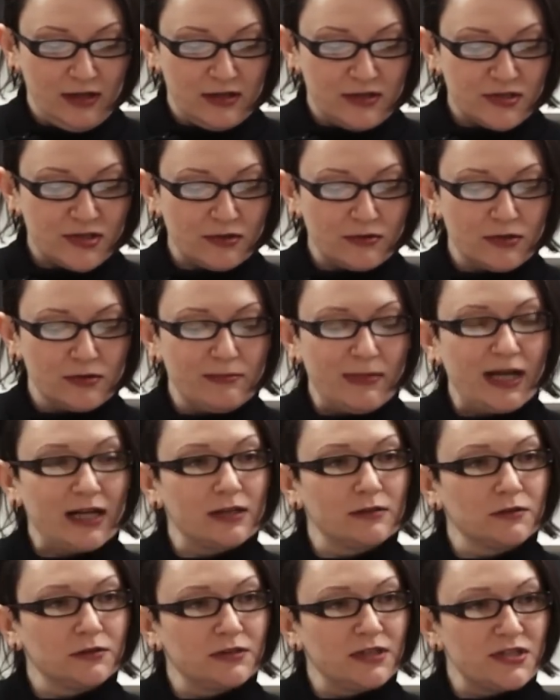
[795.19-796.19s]
so your
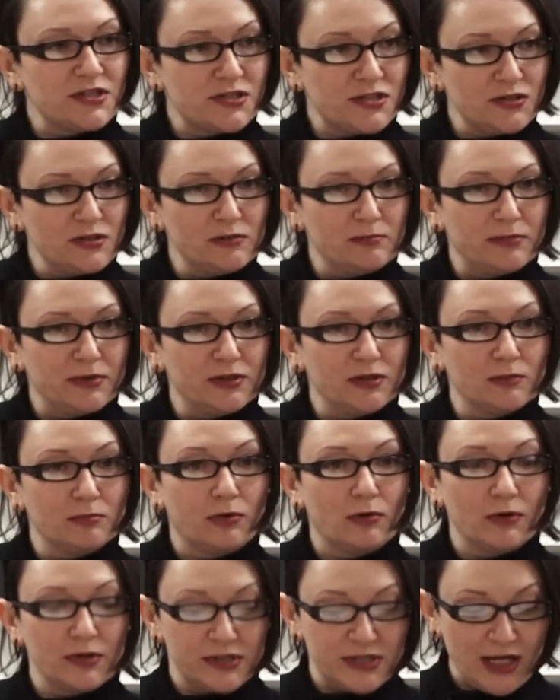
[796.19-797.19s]
macaroni soup and your
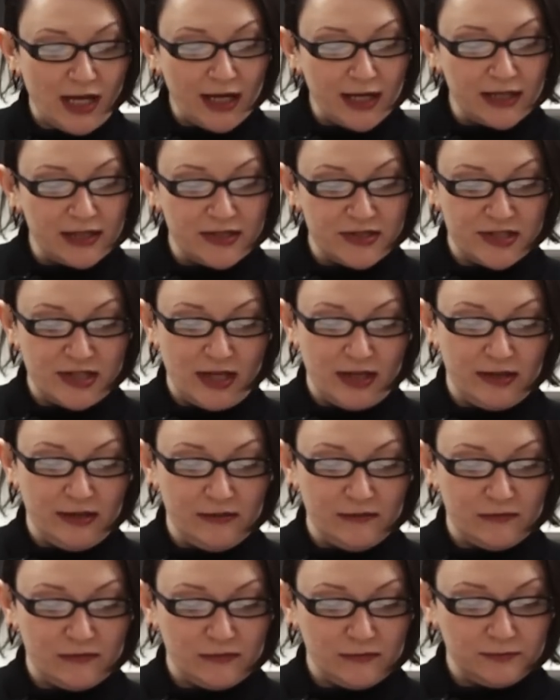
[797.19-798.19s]
poor diet is
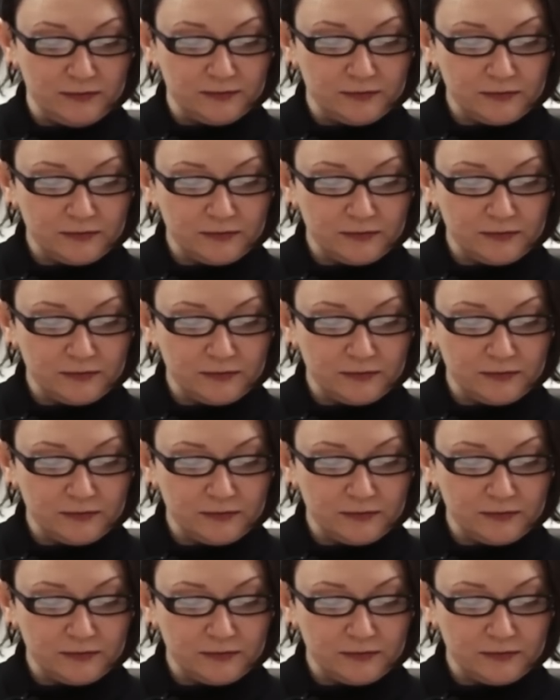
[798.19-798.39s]
native.